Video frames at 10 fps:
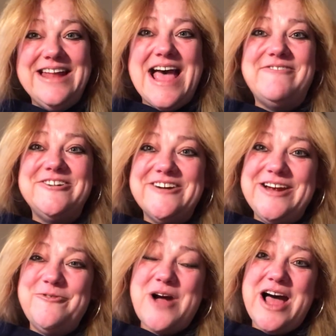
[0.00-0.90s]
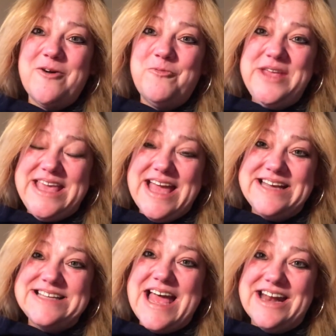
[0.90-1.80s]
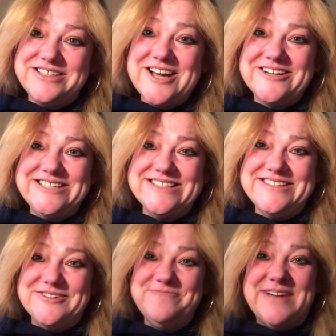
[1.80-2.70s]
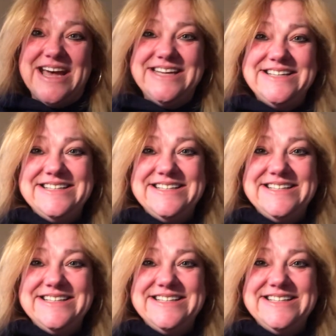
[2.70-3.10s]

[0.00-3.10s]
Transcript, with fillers: Have a great uh, weekend, and I'll talk to you soon. Bye.